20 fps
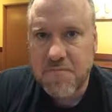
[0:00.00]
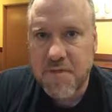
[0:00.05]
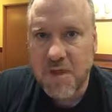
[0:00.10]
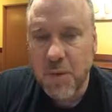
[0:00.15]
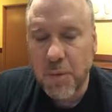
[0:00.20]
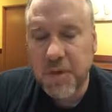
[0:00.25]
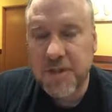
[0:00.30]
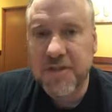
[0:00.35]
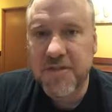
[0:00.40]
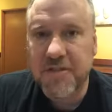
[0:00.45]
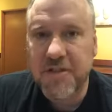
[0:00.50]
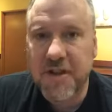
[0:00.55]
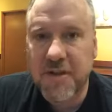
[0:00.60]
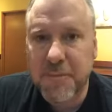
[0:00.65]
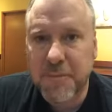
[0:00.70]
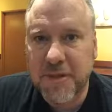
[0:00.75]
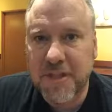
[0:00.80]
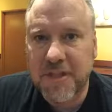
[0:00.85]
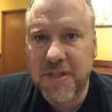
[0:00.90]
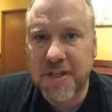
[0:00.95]
which is a
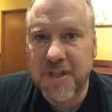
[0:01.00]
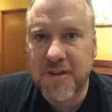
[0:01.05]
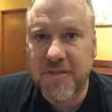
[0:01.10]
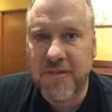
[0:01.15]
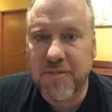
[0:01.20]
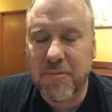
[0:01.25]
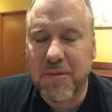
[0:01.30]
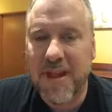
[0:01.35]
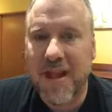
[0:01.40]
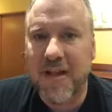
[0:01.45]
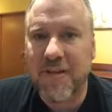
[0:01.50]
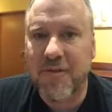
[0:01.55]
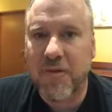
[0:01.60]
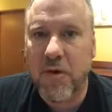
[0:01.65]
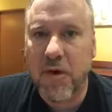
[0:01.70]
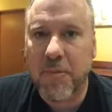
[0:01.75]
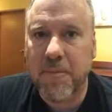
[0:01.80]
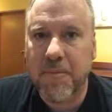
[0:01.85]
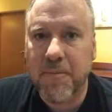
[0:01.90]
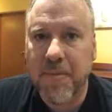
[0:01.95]
completely different
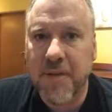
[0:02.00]
platform.